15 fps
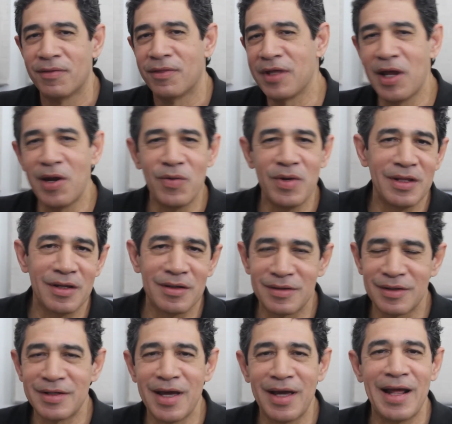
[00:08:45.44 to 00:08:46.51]
theory,
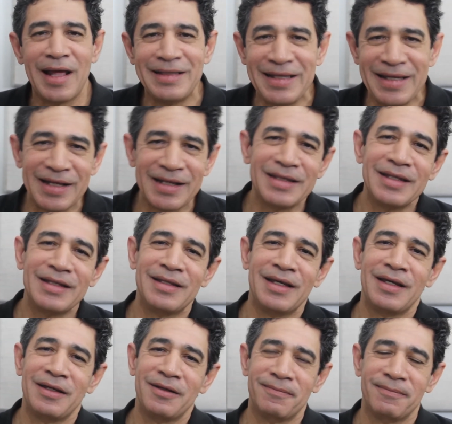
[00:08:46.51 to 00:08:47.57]
this and that. At the end of the
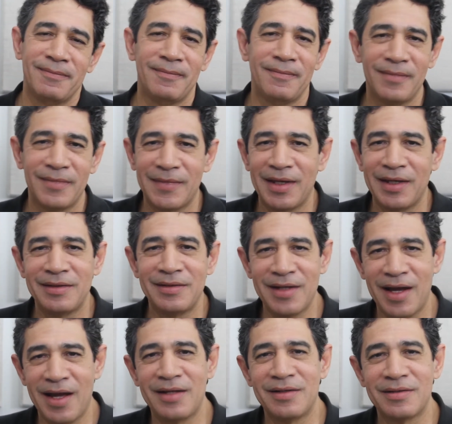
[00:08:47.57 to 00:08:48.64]
day,
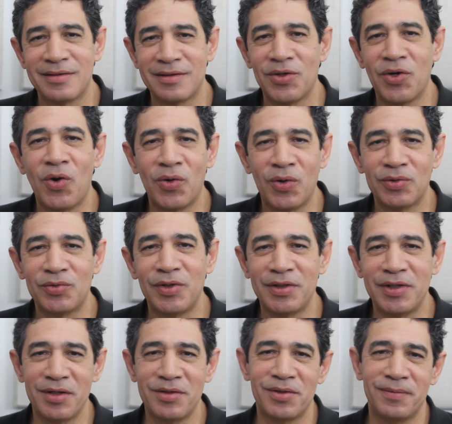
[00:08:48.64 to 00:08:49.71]
jazz is an oral
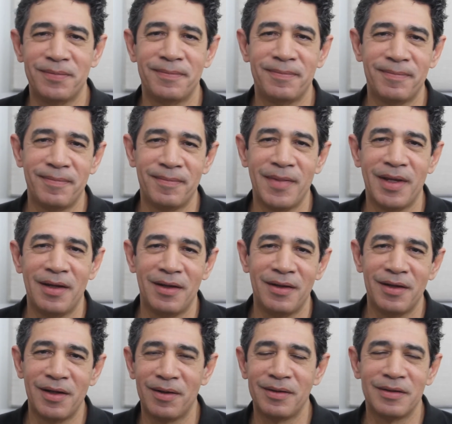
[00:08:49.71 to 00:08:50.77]
tradition.
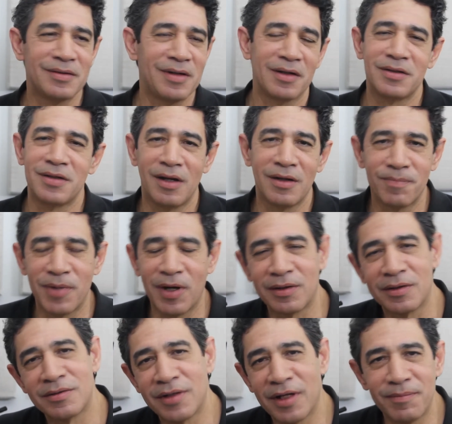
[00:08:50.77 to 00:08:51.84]
It's like Charlie
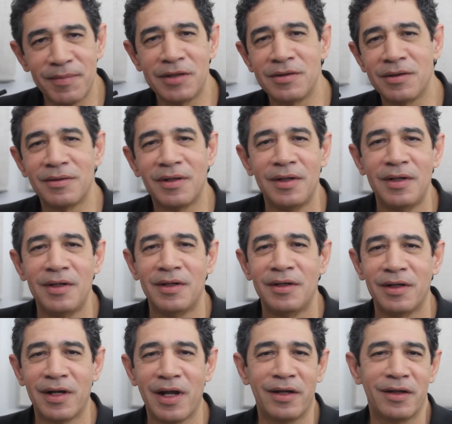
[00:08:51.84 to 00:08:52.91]
Parker said, man, you
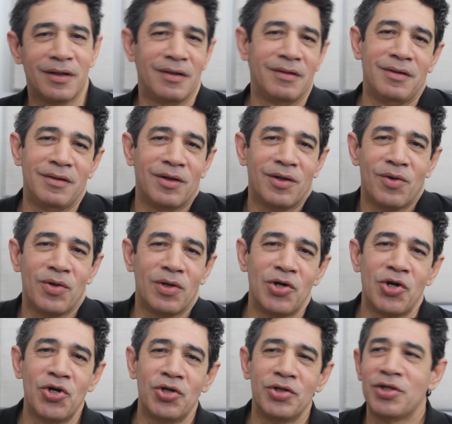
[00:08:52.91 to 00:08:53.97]
go
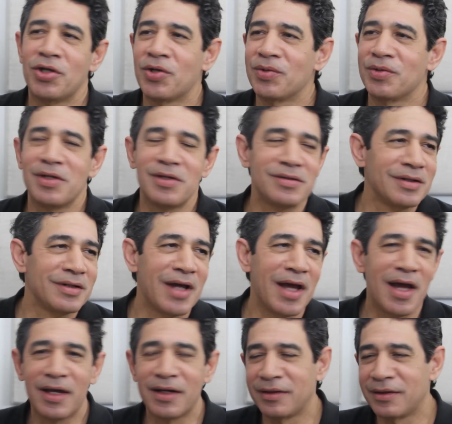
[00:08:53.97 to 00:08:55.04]
learn, this and
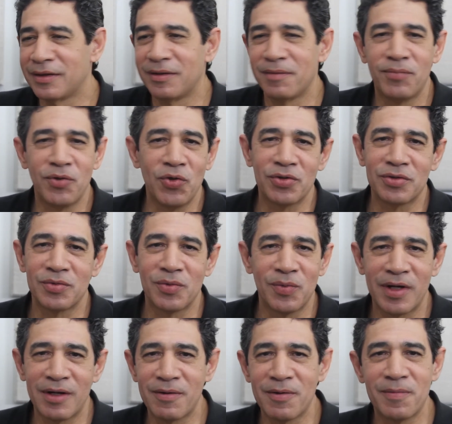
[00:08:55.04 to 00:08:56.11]
that and books or
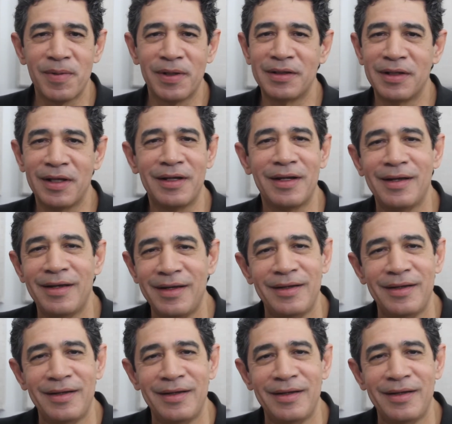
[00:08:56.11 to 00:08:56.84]
whatever, but then,